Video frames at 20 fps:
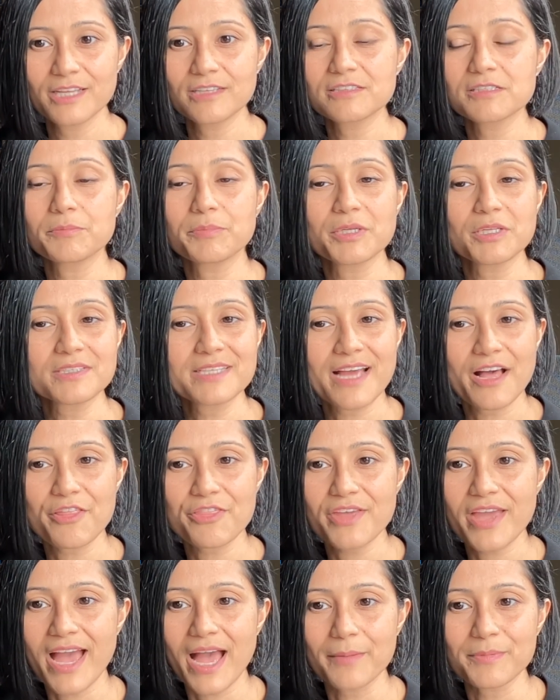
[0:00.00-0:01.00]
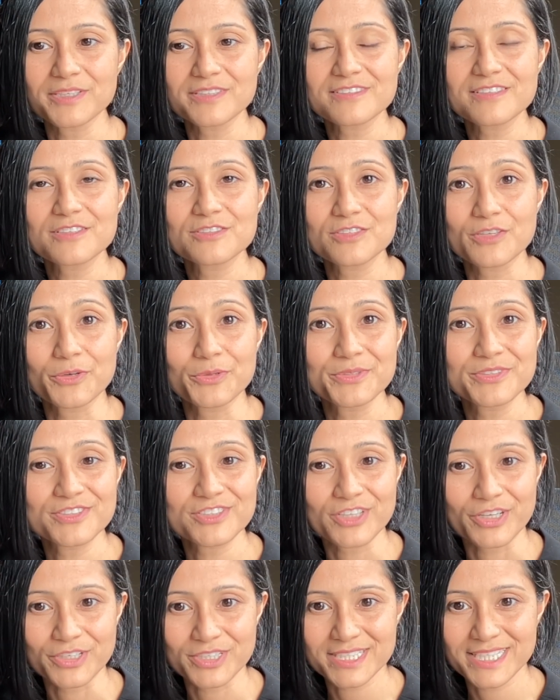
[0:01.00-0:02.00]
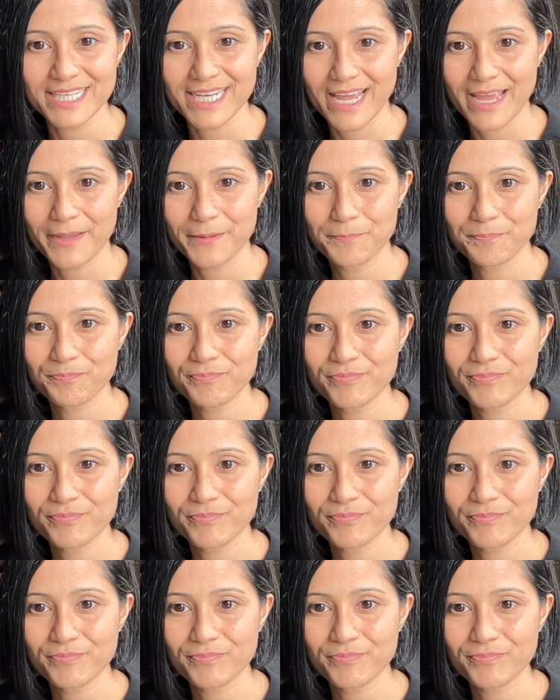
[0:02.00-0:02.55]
to build healthy habits, so start today.